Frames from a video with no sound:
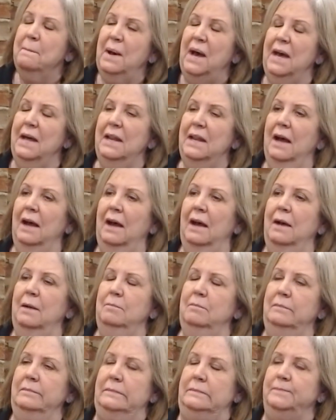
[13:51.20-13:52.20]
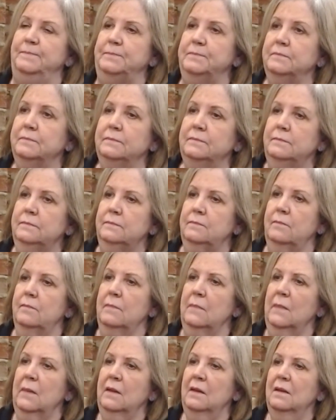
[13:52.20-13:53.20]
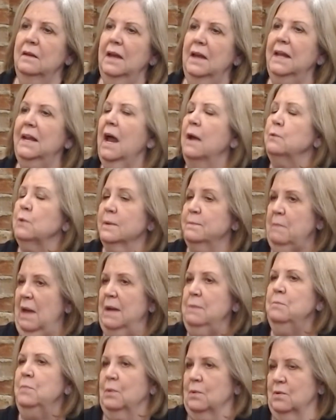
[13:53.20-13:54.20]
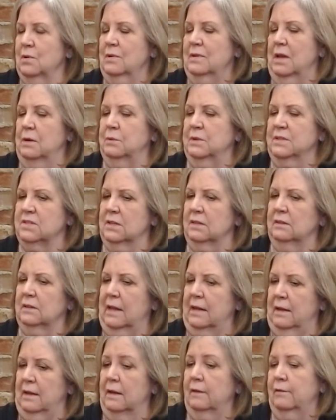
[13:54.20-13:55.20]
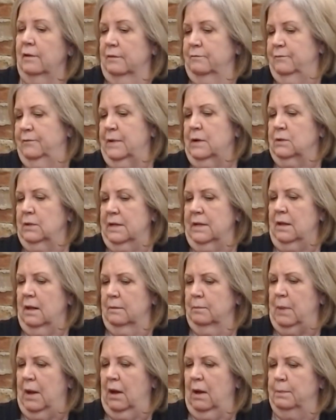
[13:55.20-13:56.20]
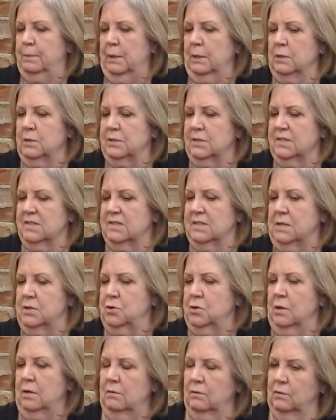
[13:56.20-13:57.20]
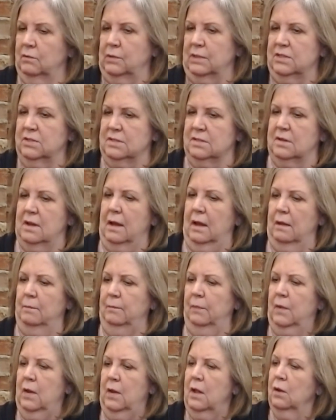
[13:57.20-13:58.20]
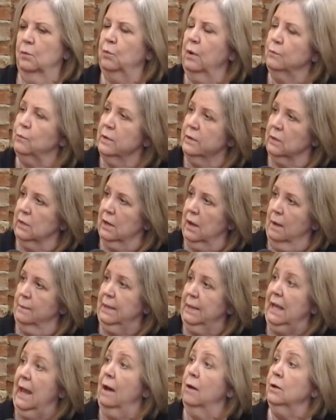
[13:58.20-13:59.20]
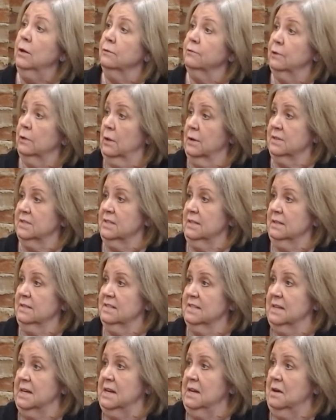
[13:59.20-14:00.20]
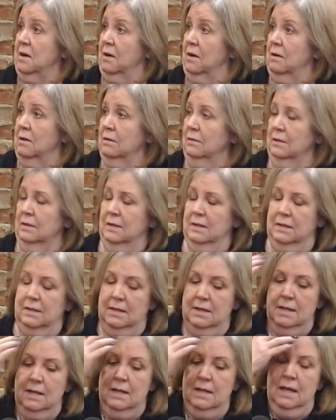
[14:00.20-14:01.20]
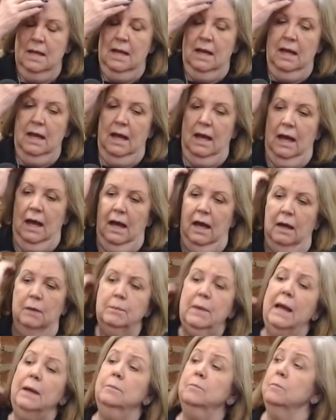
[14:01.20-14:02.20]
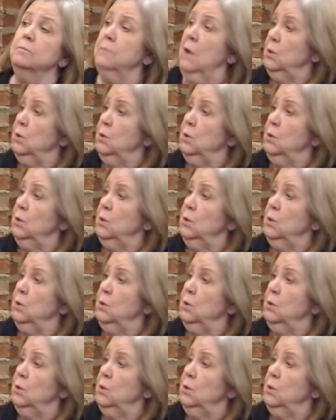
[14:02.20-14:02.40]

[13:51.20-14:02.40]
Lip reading: But, and I remember that was a fairly unpopular decision, was when we were coming out of closing City Hall. And